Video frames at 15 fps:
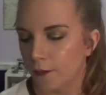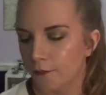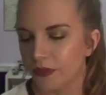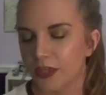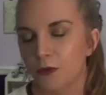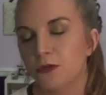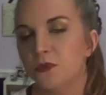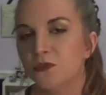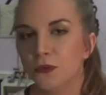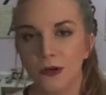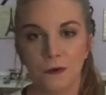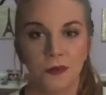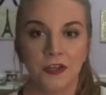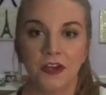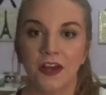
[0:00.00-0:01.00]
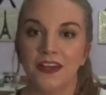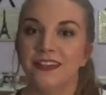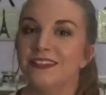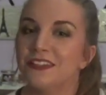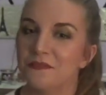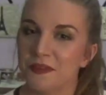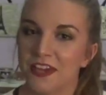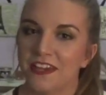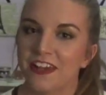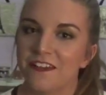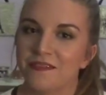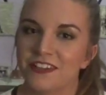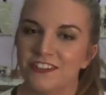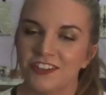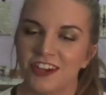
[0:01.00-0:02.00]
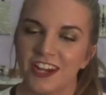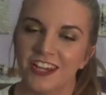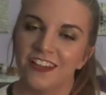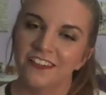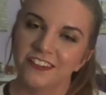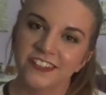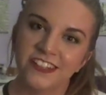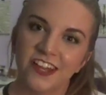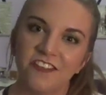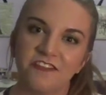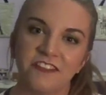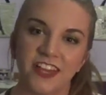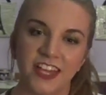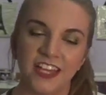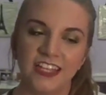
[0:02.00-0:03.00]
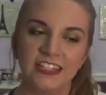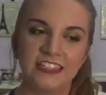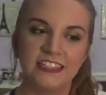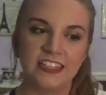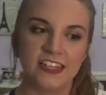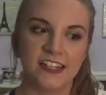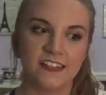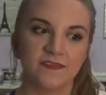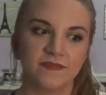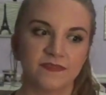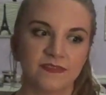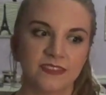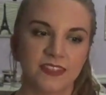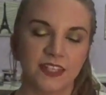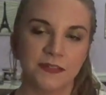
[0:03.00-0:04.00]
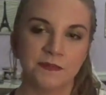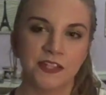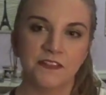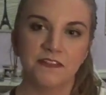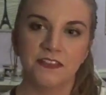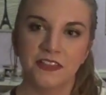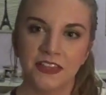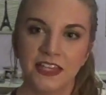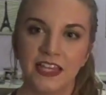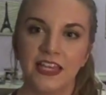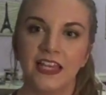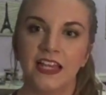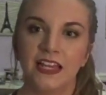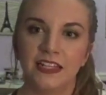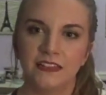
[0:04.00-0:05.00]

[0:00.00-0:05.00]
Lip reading: But that was before I really got into makeup and trying other stuff, and I'm definitely